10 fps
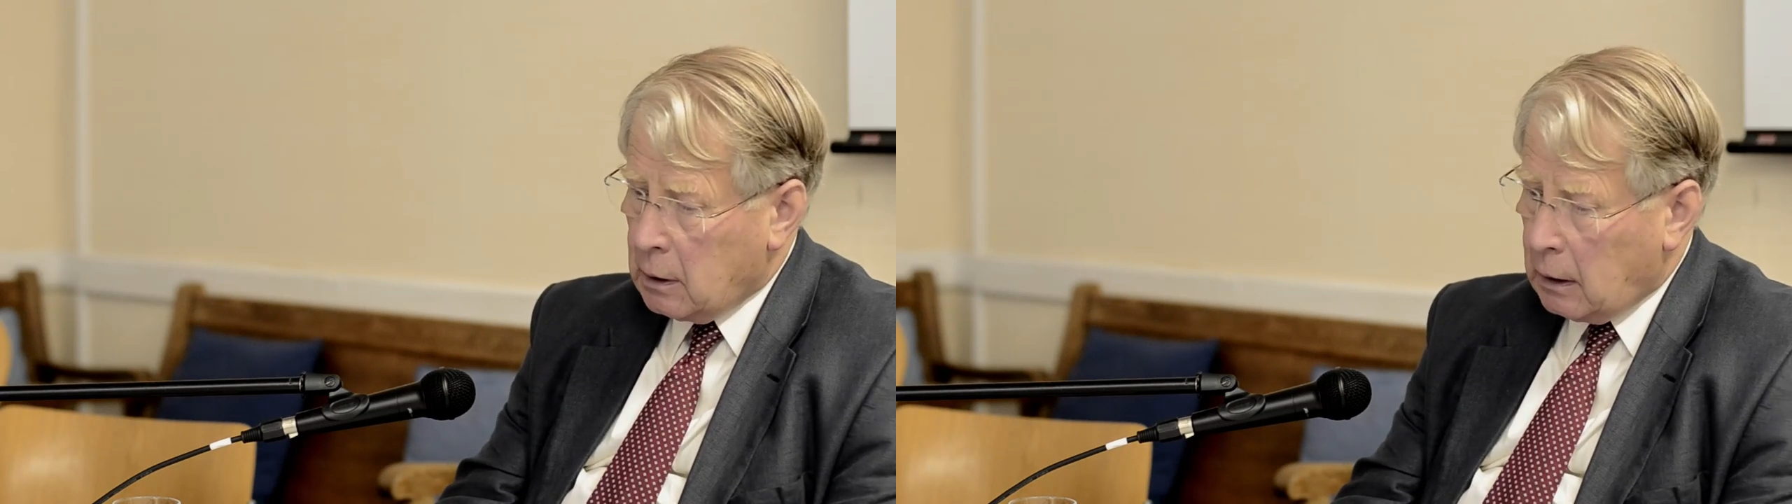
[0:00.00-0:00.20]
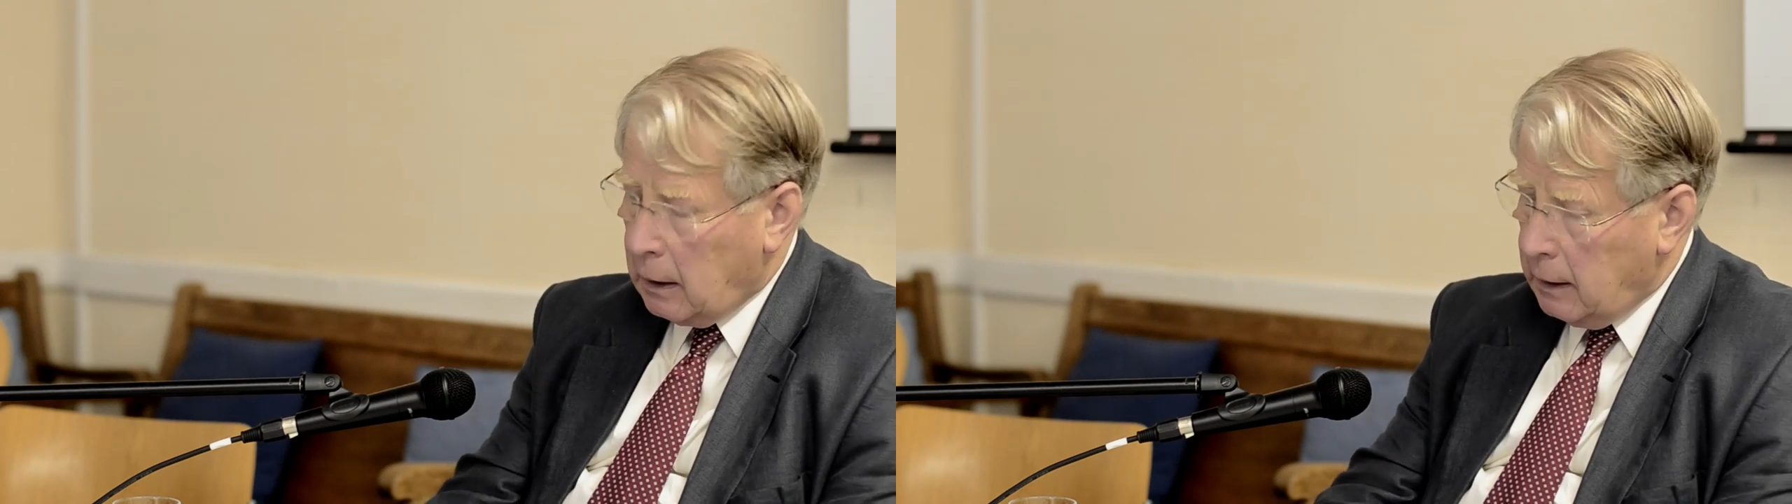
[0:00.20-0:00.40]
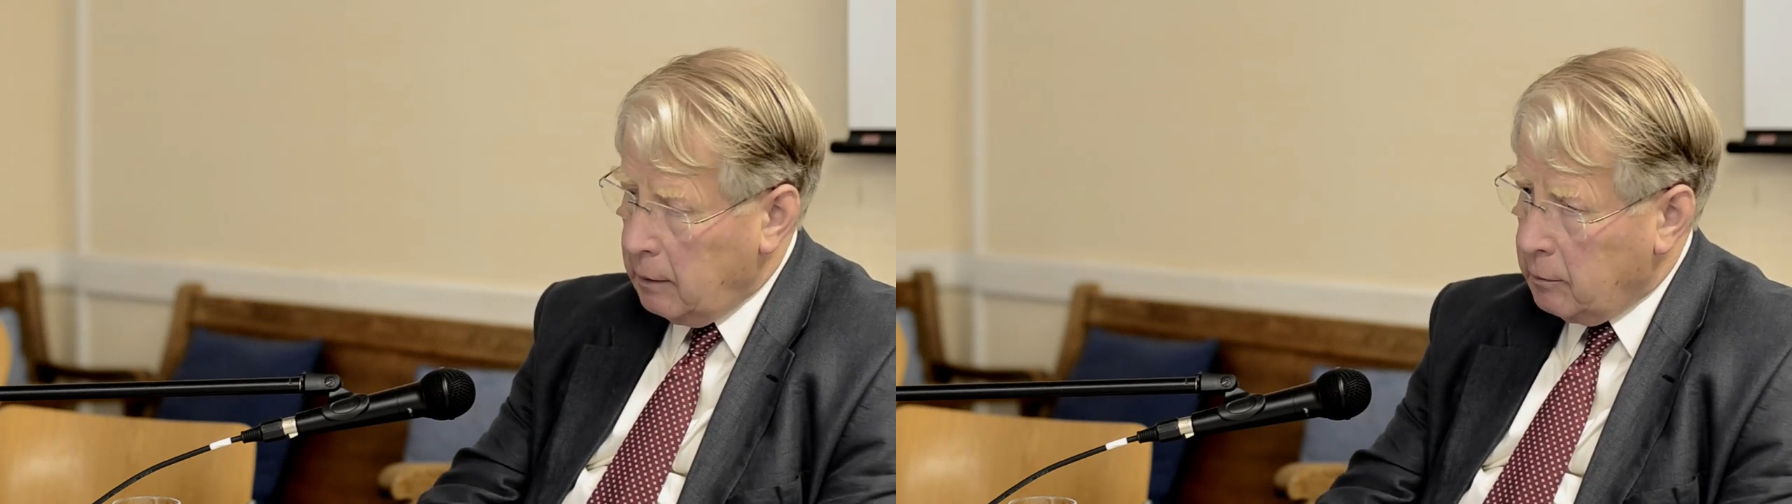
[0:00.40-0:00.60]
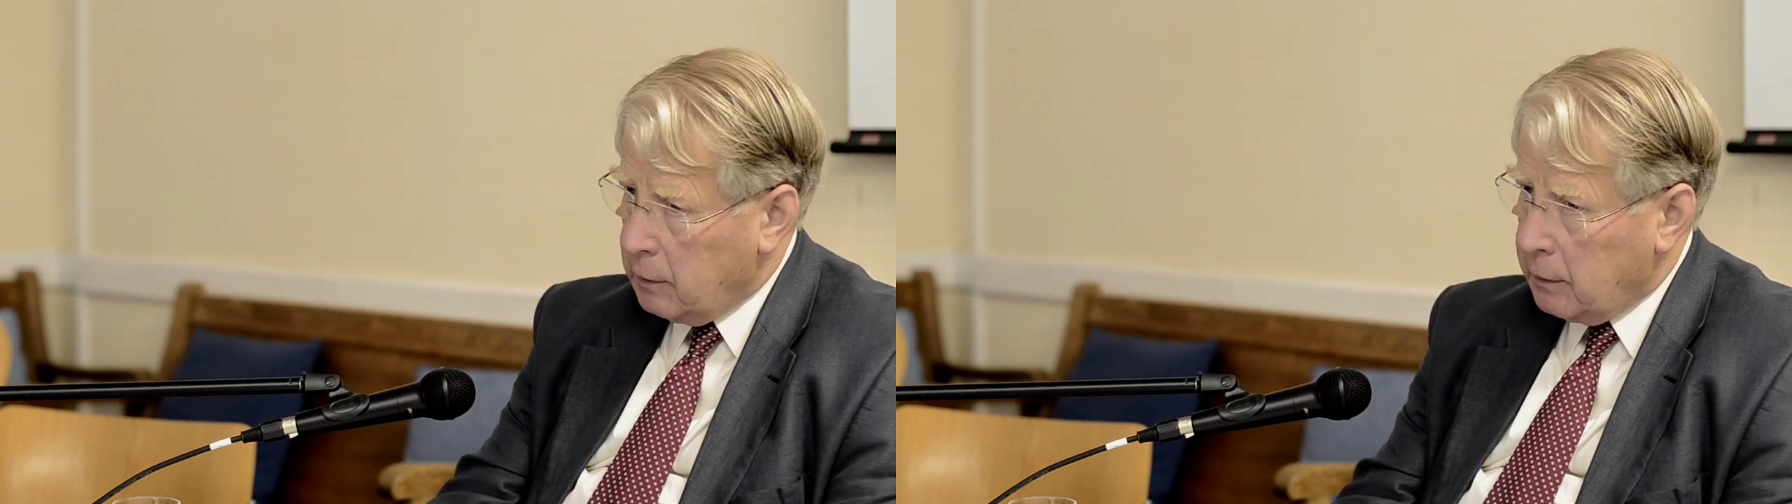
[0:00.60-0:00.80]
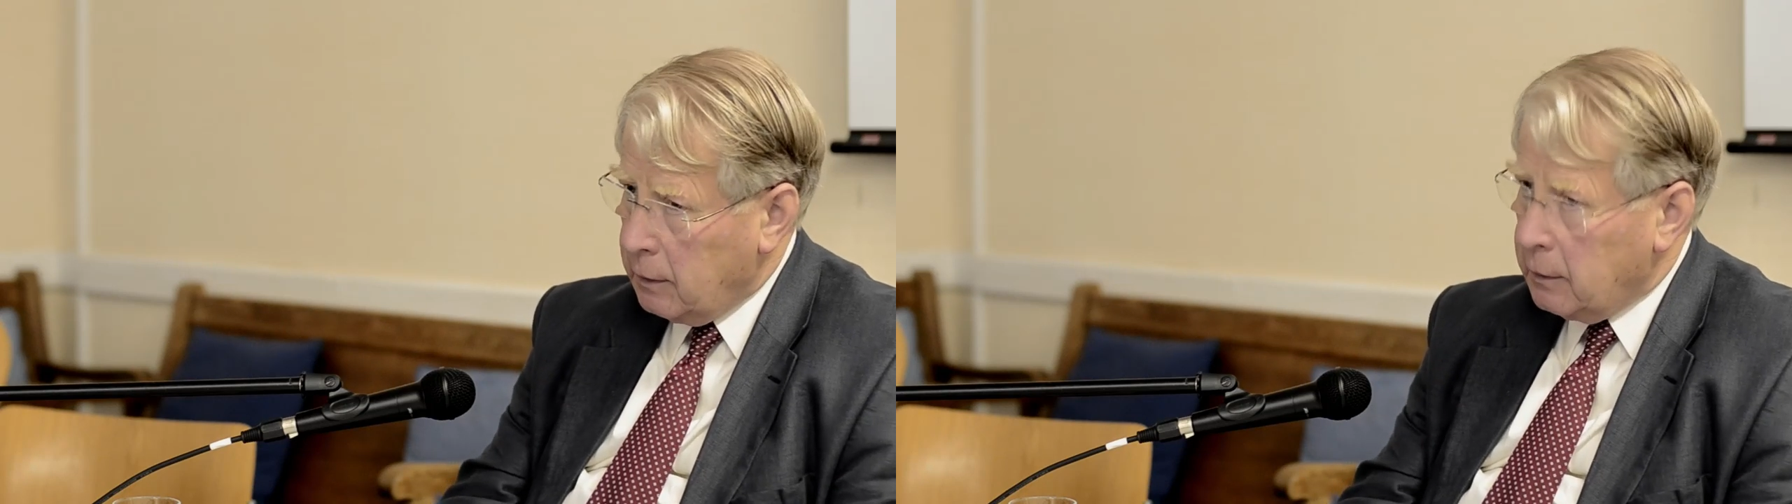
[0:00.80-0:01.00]

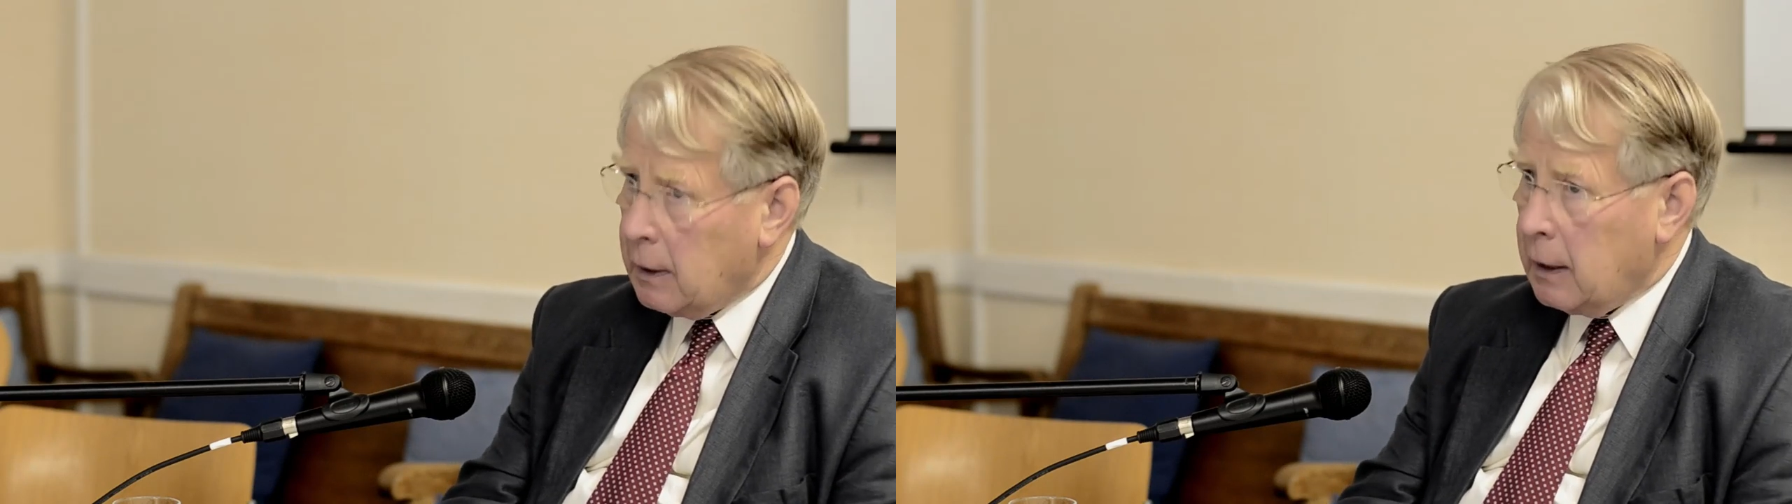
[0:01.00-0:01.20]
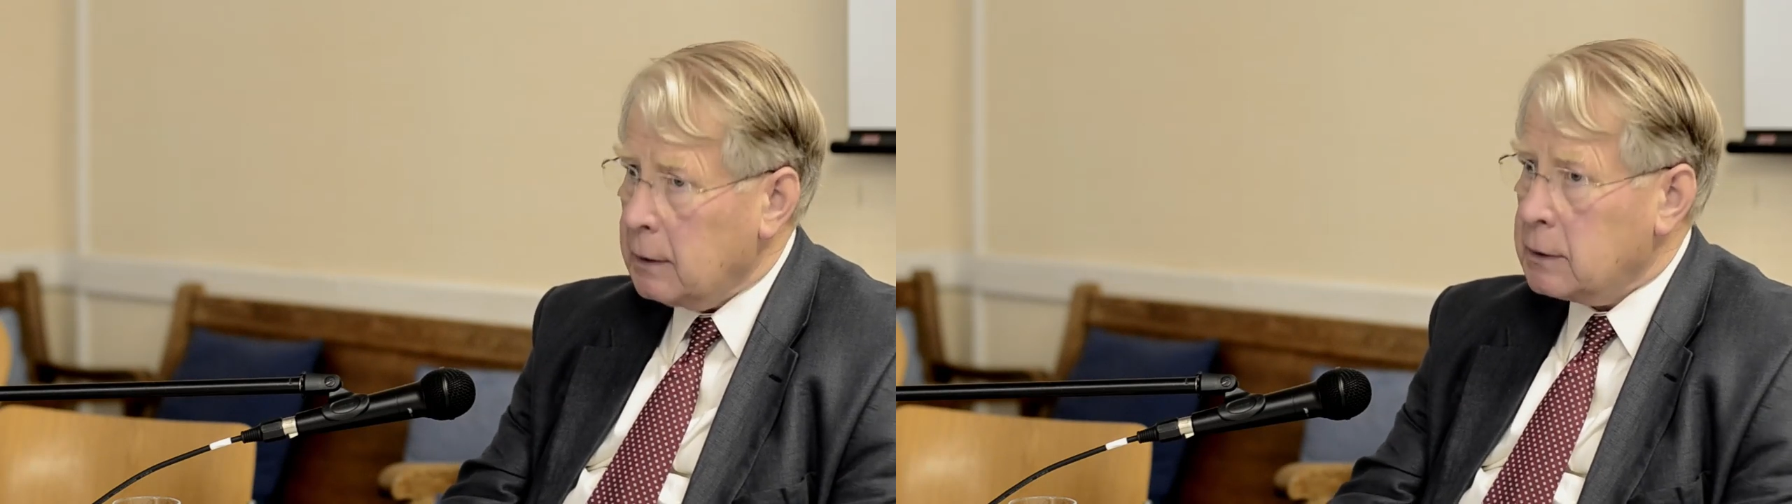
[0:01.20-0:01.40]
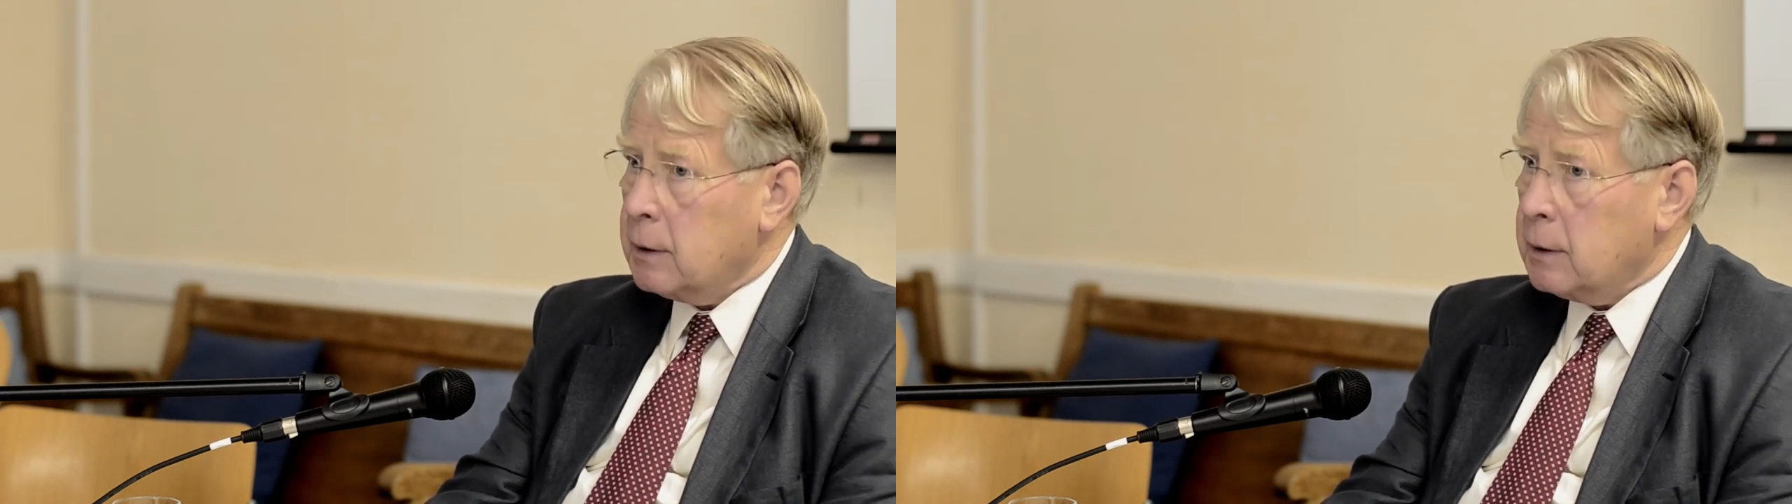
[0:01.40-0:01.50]
claimed that that